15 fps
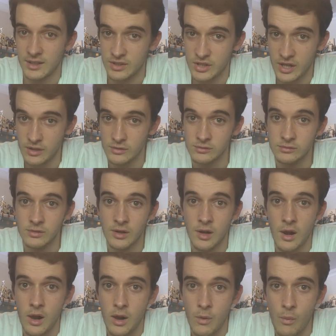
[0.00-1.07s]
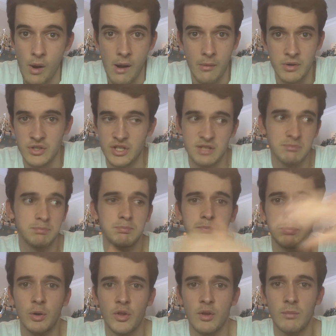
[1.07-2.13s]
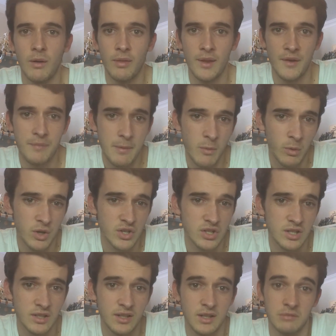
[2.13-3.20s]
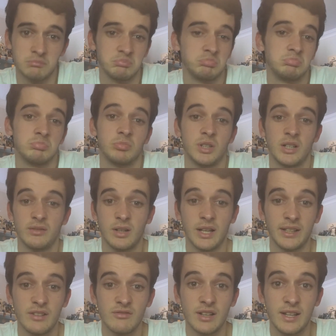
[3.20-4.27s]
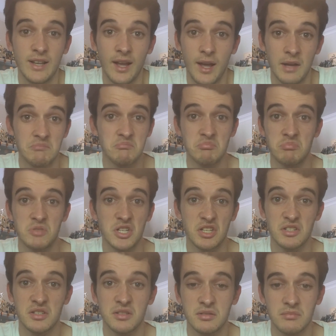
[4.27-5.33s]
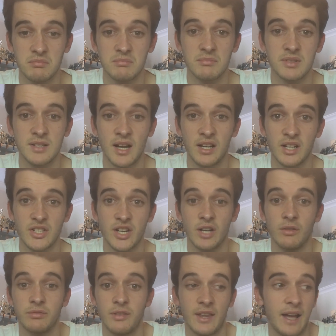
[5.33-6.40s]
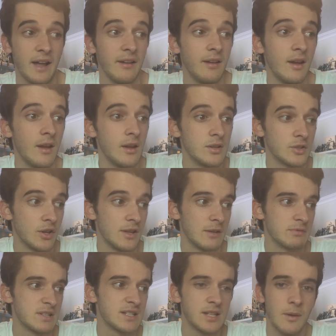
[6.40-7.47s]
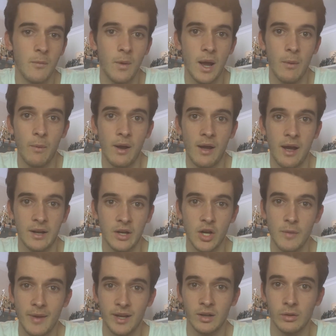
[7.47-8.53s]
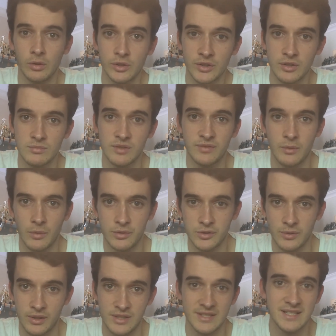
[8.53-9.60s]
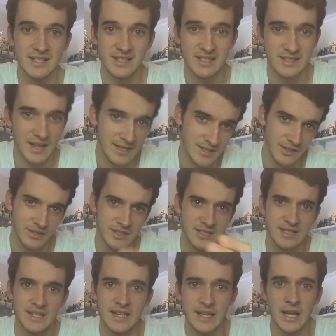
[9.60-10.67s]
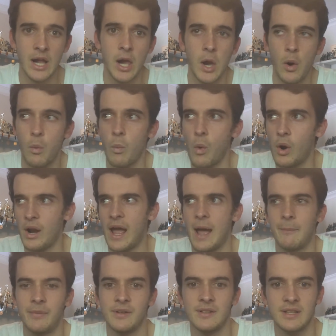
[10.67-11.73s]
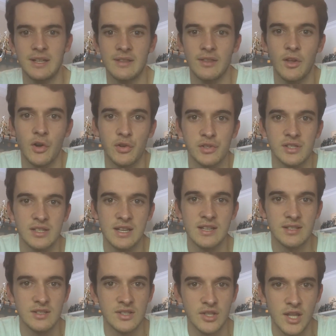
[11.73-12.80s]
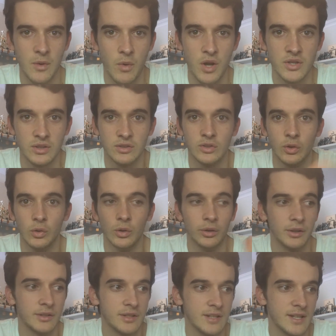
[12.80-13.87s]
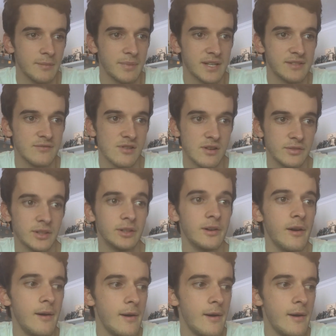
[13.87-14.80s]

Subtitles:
a channel where I would just put them on there. People watched it, then whatever, I didn't really care. Just started a channel for that. So there was somewhere where I could go back and look at them if I want to. I could see the stats. I could see what happened in those seasons so they weren't just gone to the abyss forever.